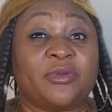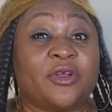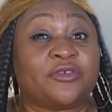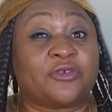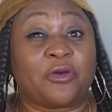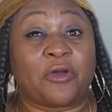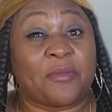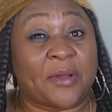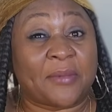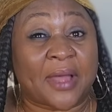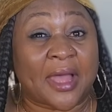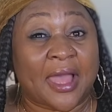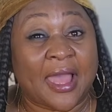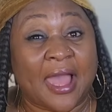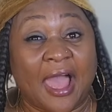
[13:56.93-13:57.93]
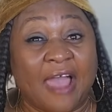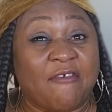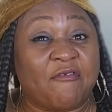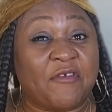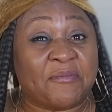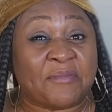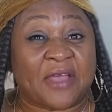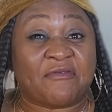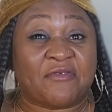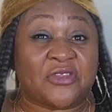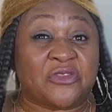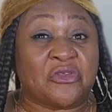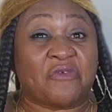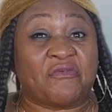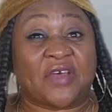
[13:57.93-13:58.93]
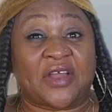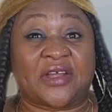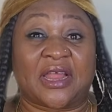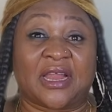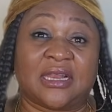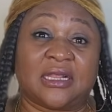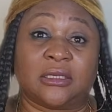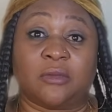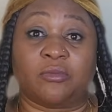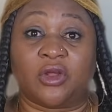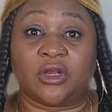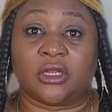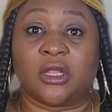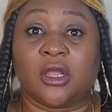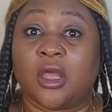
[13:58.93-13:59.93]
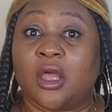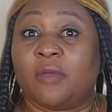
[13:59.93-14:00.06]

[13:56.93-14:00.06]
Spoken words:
Because Cocomama, I filmed my video very early in the morning.